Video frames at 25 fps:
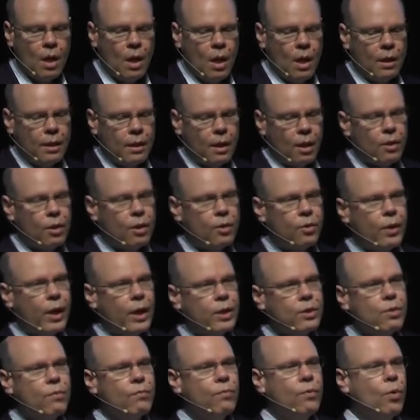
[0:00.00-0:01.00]
Now, the
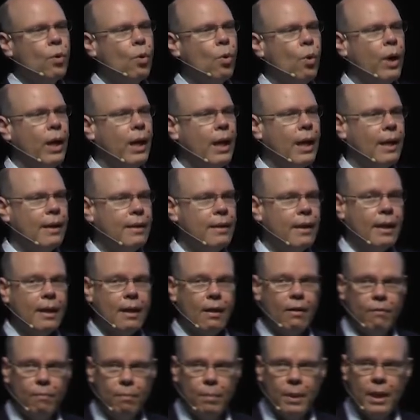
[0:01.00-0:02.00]
threats from oil, I think,
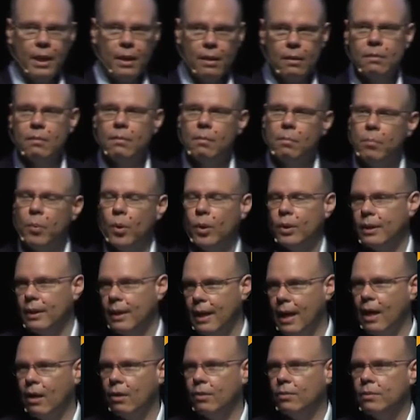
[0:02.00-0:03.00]
have been put
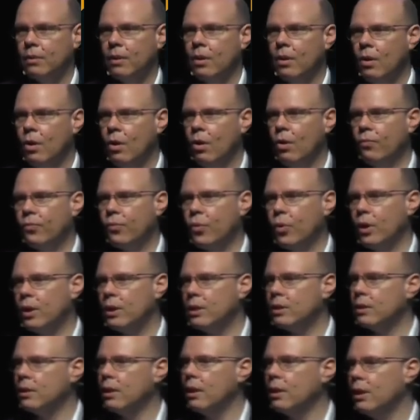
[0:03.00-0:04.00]
down. Of
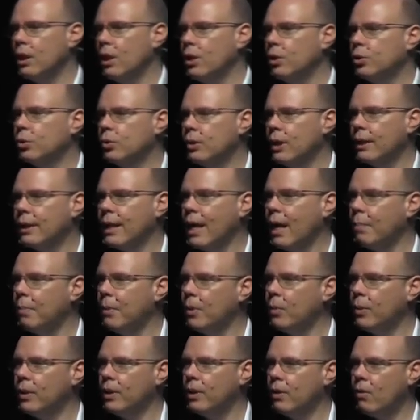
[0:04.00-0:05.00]
course, that issue that
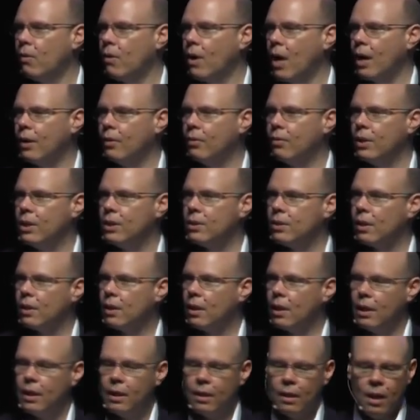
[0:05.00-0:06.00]
happened with Iran
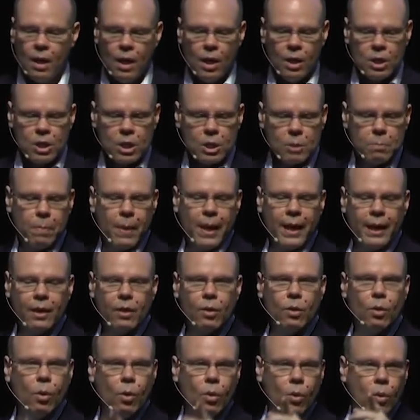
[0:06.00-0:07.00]
recently spiked
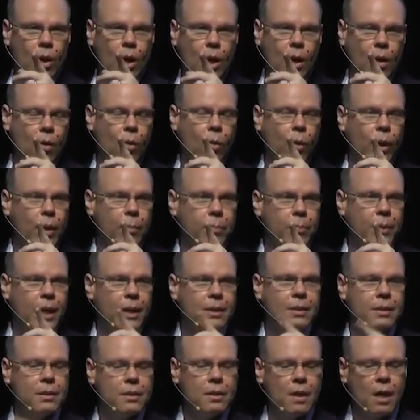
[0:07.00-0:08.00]
uh, oil
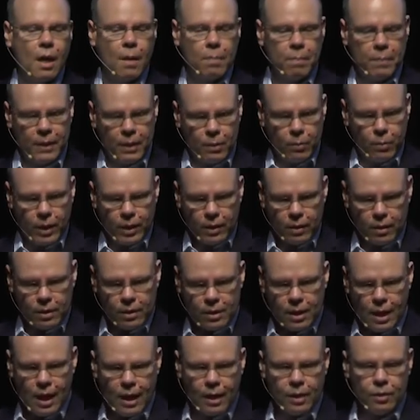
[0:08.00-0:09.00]
prices up and went as
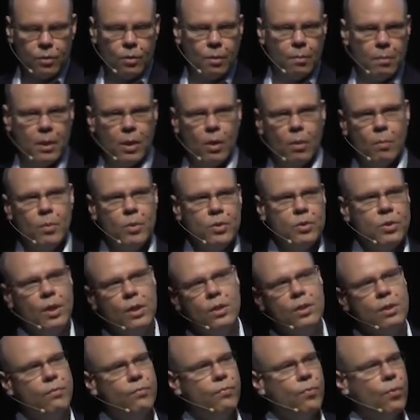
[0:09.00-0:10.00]
high to about almost
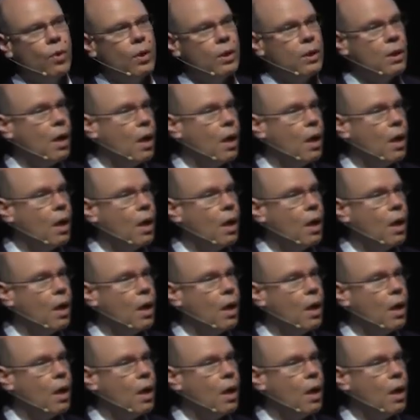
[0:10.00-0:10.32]
$64